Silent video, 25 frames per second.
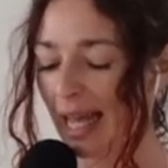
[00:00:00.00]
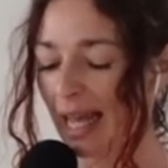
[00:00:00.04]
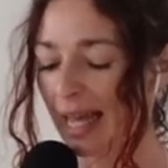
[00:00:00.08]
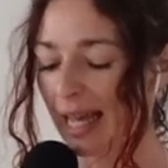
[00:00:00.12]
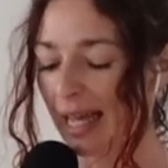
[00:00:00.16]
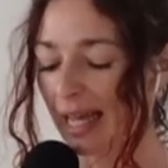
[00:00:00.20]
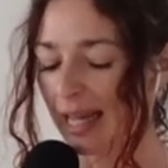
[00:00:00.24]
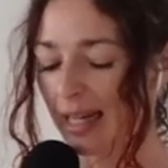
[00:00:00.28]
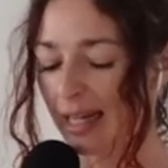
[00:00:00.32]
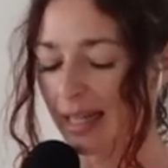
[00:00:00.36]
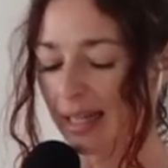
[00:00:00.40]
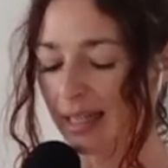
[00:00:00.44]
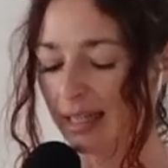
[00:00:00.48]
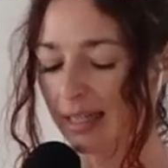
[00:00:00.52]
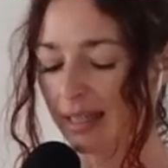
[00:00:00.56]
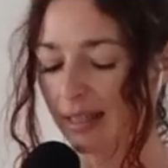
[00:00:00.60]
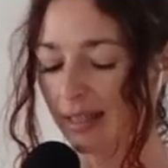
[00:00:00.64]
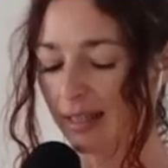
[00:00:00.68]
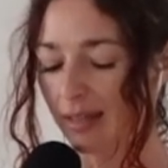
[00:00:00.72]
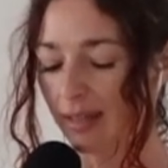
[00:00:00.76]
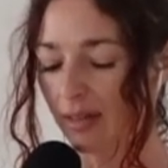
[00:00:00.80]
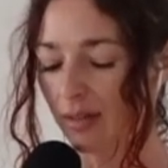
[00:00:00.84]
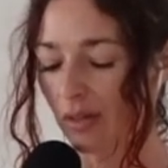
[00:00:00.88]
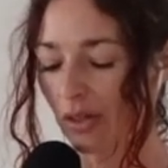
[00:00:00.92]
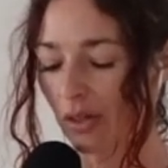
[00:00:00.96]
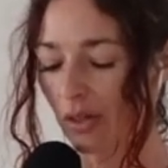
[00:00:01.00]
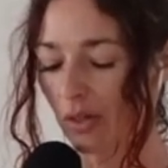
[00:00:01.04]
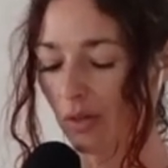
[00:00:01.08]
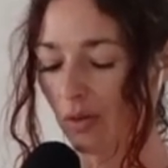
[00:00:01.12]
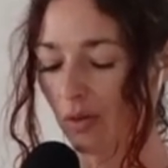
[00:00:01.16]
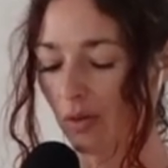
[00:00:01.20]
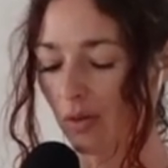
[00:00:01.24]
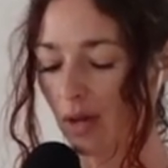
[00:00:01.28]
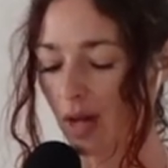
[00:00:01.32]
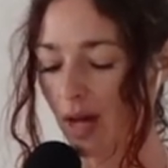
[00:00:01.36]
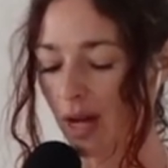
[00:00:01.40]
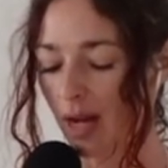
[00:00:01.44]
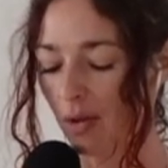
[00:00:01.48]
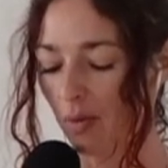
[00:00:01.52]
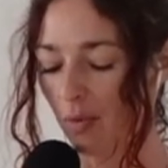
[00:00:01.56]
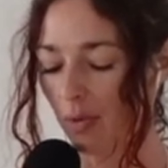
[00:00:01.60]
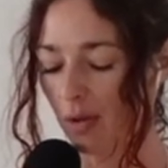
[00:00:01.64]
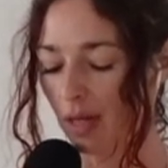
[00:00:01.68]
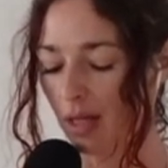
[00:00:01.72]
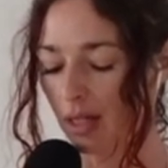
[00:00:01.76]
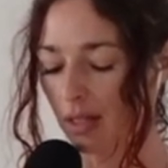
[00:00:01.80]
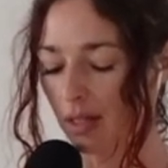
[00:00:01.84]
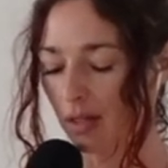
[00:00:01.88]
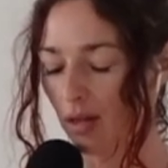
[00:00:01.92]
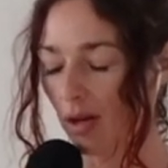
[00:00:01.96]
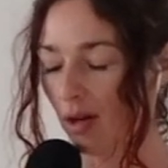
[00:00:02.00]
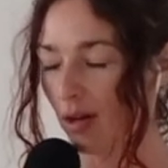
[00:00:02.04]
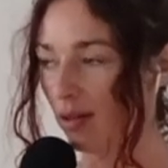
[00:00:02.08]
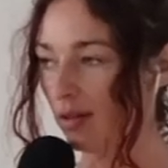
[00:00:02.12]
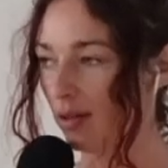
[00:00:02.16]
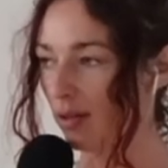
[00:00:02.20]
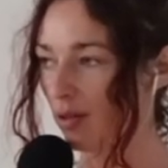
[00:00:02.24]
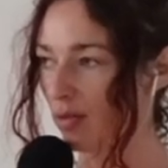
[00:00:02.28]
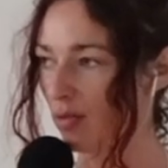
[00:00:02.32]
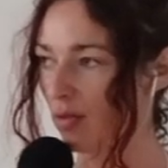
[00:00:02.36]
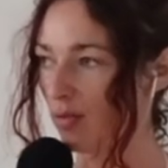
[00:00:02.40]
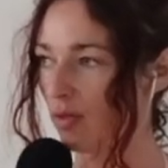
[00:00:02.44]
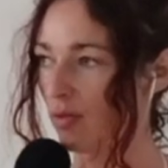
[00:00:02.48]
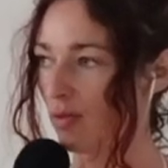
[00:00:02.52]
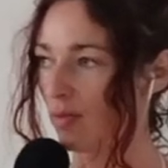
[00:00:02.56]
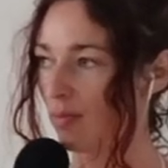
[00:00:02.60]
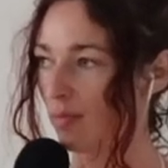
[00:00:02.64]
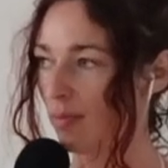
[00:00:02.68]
And so I would talk to